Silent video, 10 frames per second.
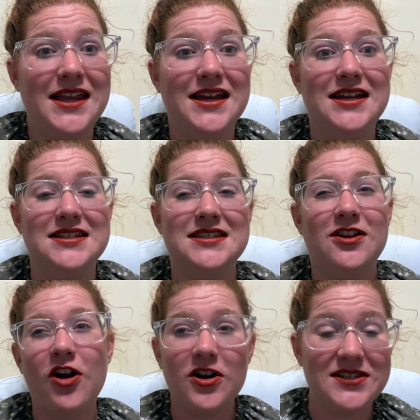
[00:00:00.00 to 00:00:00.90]
and
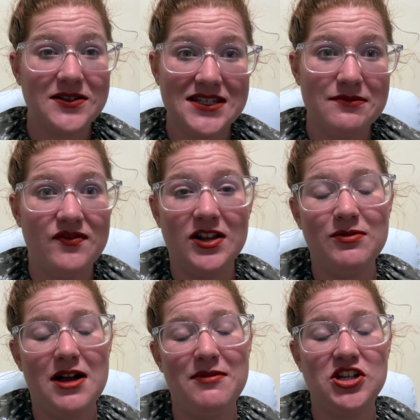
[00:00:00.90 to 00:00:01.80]
there are still some
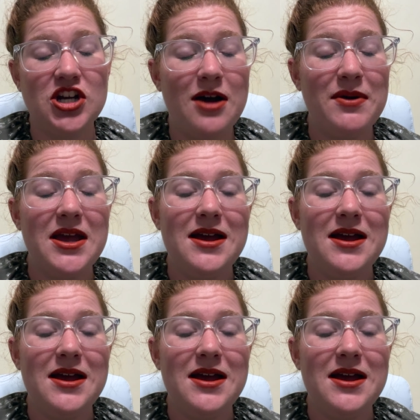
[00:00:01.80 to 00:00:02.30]
available on my shop.